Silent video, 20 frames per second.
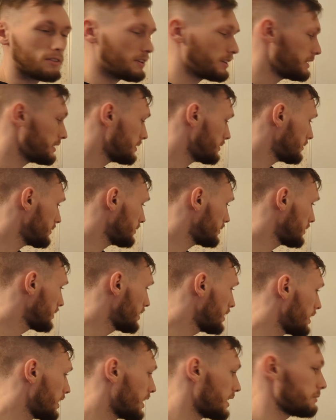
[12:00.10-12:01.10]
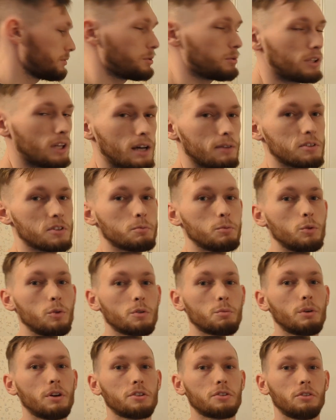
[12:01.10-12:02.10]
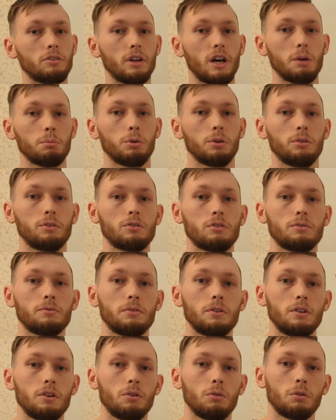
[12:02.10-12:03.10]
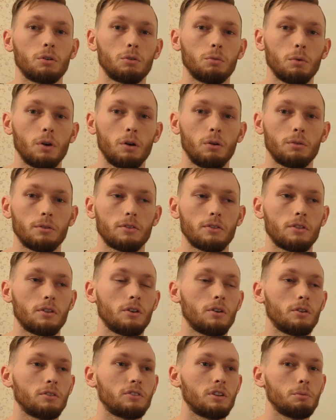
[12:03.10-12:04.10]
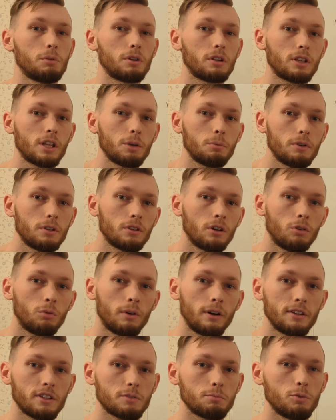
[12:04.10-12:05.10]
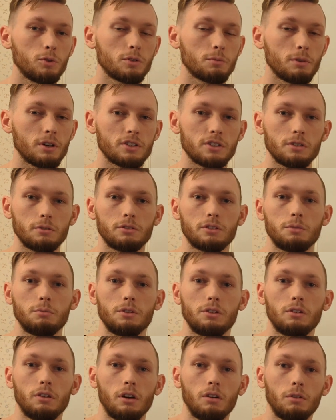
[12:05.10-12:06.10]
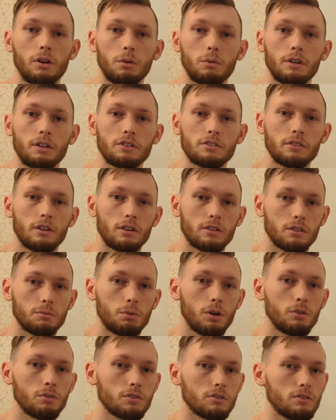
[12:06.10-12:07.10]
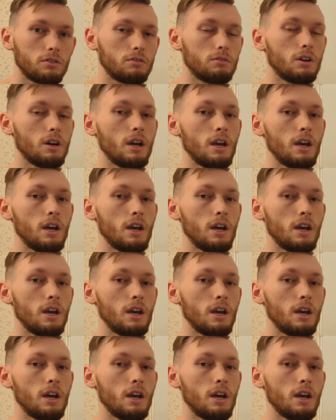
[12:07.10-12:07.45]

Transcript: thicken, and we will have smooth muscle hypertrophy or growth. Typically, we don't want smooth muscle to be growing when it's not supposed to.